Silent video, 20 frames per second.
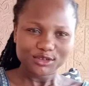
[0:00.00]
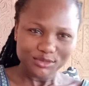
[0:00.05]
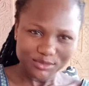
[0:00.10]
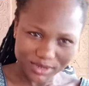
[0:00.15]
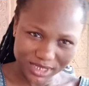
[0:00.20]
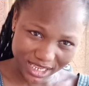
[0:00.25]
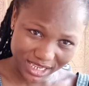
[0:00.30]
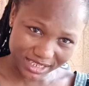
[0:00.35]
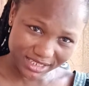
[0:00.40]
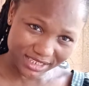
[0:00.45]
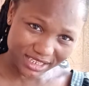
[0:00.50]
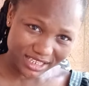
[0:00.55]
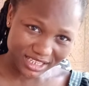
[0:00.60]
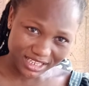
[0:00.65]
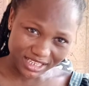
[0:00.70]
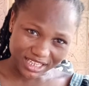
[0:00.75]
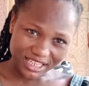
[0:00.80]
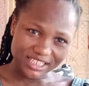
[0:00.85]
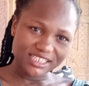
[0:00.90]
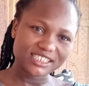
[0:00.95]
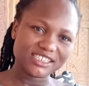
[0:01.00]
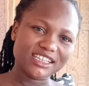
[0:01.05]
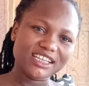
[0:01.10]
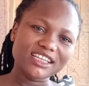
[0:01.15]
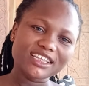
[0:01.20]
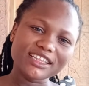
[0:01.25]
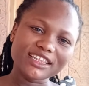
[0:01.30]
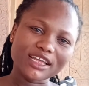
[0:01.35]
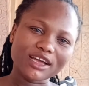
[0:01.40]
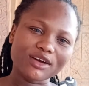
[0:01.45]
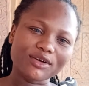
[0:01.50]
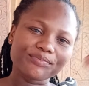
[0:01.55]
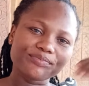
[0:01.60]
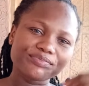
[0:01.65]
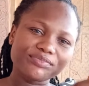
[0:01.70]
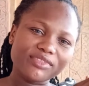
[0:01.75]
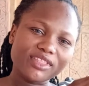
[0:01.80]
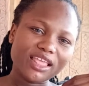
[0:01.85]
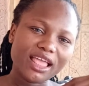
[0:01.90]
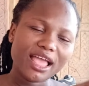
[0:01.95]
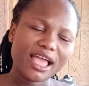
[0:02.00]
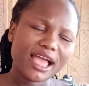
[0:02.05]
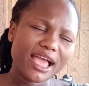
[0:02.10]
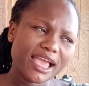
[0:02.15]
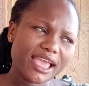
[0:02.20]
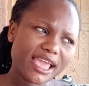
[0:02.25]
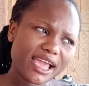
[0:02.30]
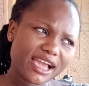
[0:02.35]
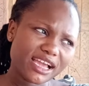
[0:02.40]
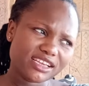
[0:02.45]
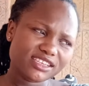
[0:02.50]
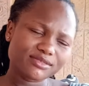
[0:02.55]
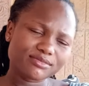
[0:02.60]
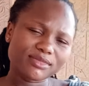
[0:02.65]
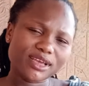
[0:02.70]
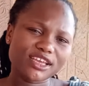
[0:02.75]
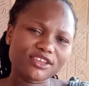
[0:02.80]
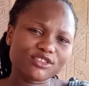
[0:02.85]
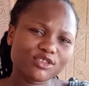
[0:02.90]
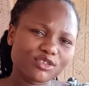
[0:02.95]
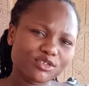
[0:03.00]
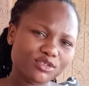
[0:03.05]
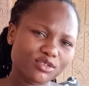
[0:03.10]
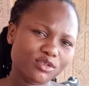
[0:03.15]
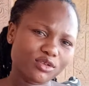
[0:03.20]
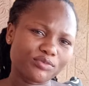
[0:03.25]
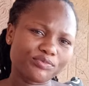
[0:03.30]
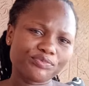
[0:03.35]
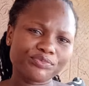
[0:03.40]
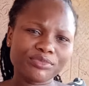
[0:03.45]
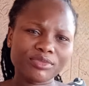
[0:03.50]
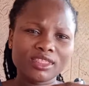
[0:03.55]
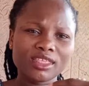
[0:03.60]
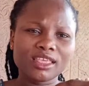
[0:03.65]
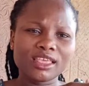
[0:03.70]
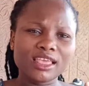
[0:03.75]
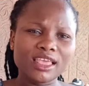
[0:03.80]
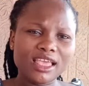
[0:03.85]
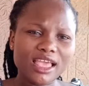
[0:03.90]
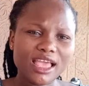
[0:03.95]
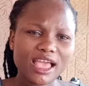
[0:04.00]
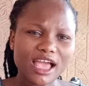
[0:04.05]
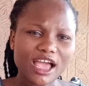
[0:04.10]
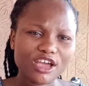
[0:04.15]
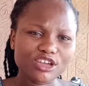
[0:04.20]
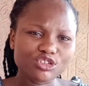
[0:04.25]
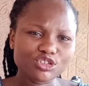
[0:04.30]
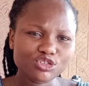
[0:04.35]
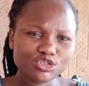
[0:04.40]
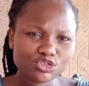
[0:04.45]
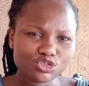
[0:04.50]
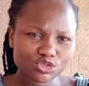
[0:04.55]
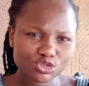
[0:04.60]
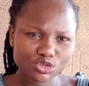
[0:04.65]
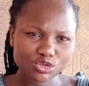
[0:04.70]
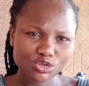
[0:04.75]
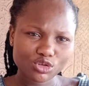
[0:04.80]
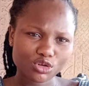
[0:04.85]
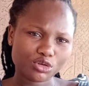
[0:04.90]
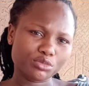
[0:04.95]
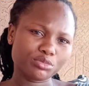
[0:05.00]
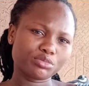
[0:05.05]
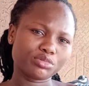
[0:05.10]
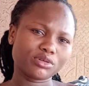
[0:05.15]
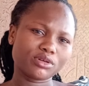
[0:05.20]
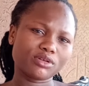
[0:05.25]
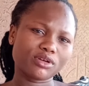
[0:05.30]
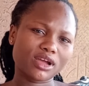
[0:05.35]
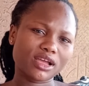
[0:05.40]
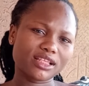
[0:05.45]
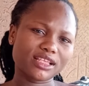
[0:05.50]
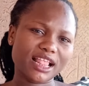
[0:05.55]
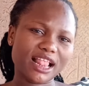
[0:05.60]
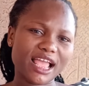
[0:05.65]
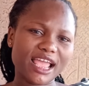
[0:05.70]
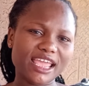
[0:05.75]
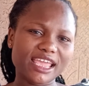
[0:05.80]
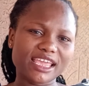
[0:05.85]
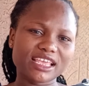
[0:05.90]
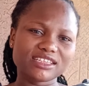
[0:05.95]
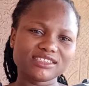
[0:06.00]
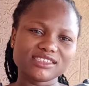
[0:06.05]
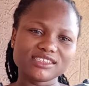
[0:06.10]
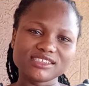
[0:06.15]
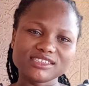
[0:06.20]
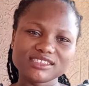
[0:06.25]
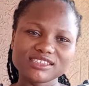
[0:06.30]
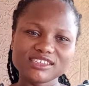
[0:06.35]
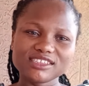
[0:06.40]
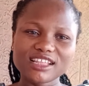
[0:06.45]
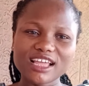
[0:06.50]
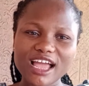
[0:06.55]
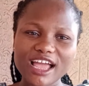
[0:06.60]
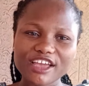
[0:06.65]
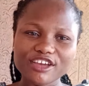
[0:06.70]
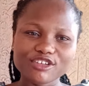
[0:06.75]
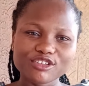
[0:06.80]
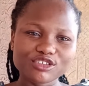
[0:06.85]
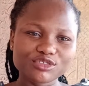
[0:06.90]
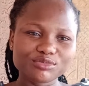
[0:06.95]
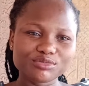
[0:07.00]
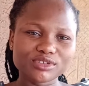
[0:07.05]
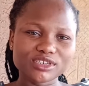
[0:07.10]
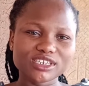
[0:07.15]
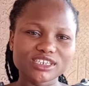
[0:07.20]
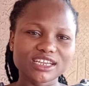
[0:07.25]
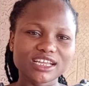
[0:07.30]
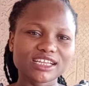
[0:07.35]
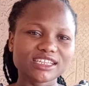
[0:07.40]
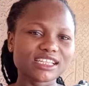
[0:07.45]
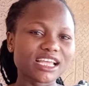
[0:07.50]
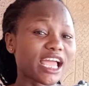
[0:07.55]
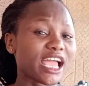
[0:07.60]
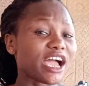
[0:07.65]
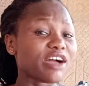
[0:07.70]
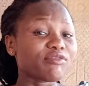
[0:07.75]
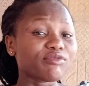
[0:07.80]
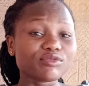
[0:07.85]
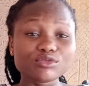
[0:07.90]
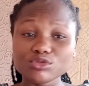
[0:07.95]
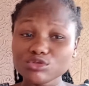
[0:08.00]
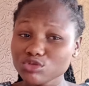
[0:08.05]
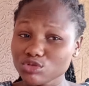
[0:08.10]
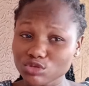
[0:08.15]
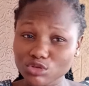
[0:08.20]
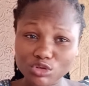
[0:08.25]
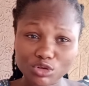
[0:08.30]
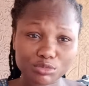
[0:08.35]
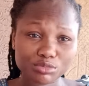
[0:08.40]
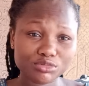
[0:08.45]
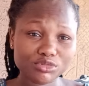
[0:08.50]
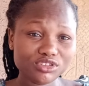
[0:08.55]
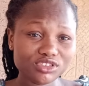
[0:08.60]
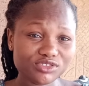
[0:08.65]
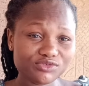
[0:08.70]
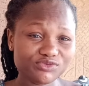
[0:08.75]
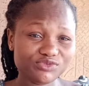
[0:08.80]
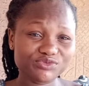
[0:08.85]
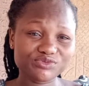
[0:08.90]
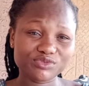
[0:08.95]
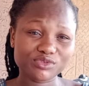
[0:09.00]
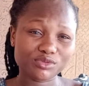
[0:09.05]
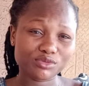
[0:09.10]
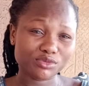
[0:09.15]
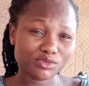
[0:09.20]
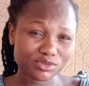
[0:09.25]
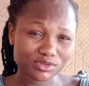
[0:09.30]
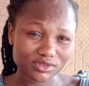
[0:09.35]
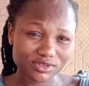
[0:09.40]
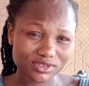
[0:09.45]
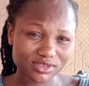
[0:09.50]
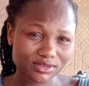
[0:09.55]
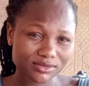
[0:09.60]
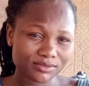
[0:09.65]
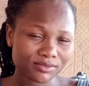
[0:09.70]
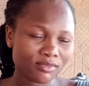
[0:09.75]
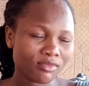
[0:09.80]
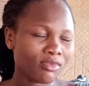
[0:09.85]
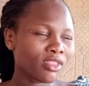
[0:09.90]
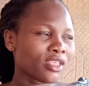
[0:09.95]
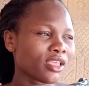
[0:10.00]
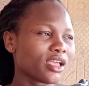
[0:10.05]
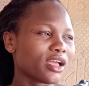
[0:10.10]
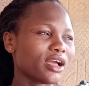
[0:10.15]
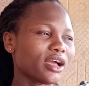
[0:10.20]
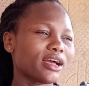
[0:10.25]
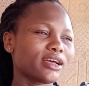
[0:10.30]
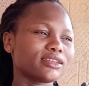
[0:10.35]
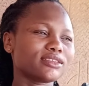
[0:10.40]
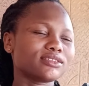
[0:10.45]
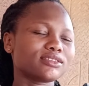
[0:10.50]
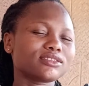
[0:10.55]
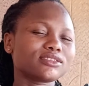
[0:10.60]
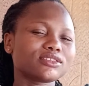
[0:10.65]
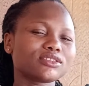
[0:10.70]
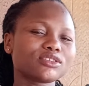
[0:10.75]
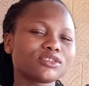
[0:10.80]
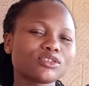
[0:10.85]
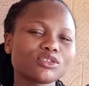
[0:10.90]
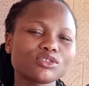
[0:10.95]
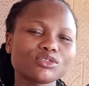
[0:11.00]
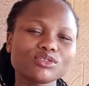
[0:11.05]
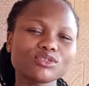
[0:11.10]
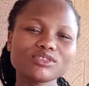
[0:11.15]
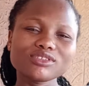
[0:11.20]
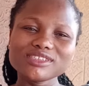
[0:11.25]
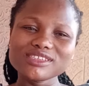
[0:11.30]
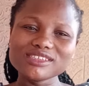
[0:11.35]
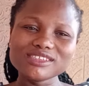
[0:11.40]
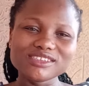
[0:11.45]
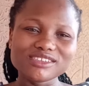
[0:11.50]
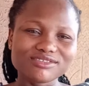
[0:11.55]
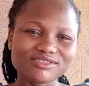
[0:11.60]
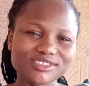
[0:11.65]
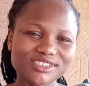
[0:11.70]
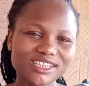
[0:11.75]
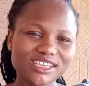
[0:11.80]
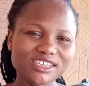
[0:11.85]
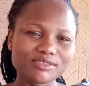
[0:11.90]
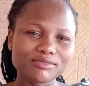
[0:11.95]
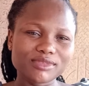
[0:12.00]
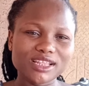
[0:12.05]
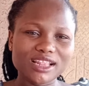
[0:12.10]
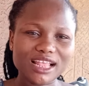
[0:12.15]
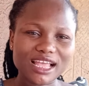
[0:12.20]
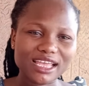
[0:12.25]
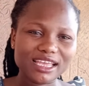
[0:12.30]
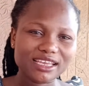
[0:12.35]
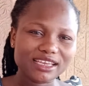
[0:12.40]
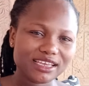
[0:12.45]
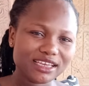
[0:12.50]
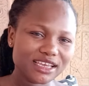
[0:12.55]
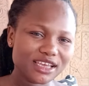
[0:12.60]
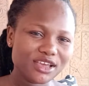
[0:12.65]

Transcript: when I started at Nenta, I asked my doctor, I don't throw up. Like, since the day I got pregnant, I haven't thrown up, not even for once, and nothing irritates me like